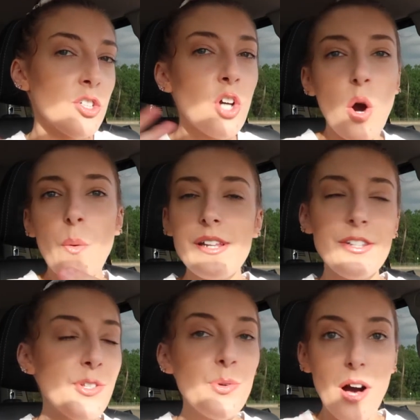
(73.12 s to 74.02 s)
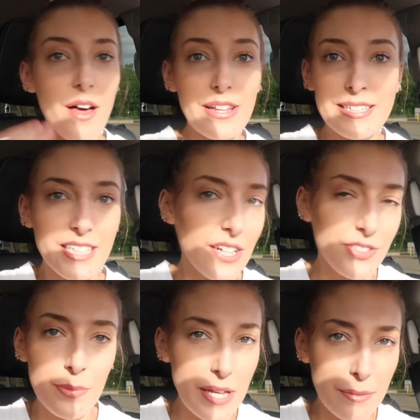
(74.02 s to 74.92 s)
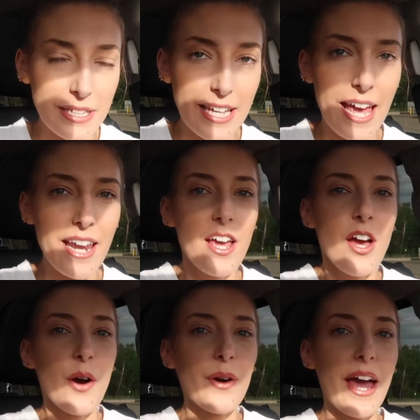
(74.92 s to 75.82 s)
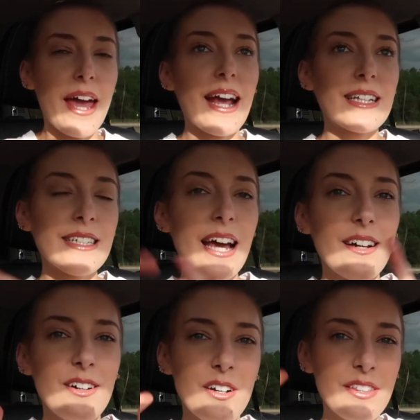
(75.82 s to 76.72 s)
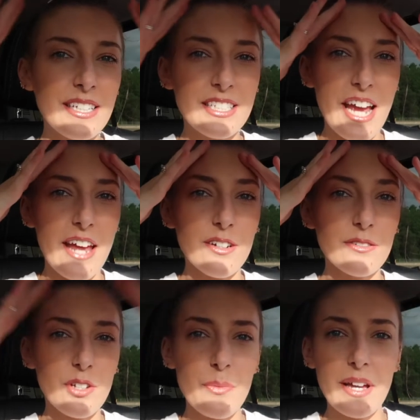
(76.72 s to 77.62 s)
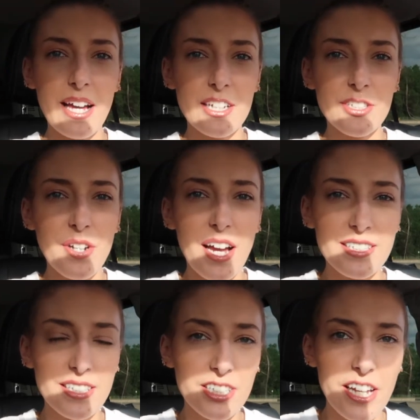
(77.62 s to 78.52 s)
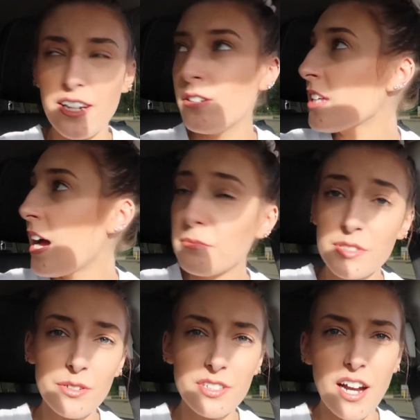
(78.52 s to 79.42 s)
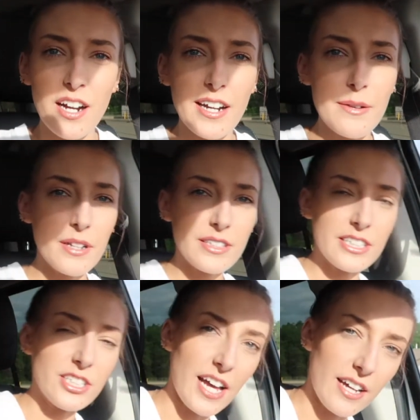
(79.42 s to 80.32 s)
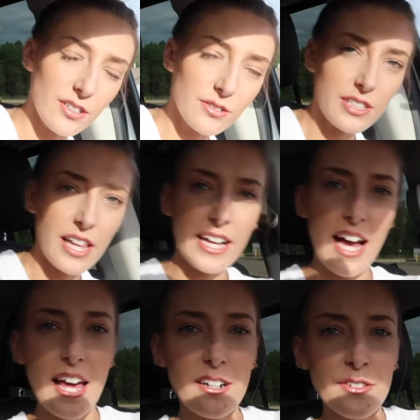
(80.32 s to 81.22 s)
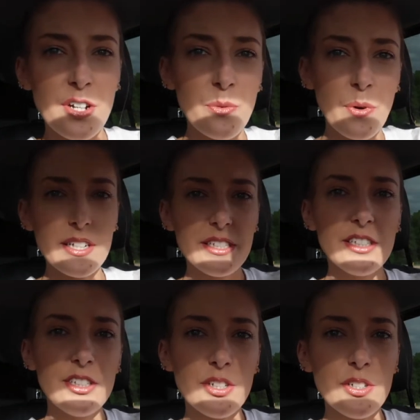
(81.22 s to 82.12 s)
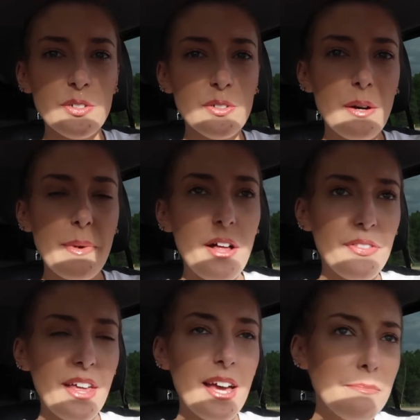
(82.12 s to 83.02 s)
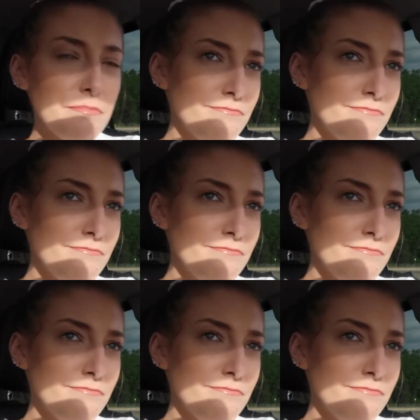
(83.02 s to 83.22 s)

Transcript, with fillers: go and do all this stuff to be able to get okay it's not oh these shadows oh my gosh you guys the shadows i'm so sorry about these shadows like i don't know what to do about them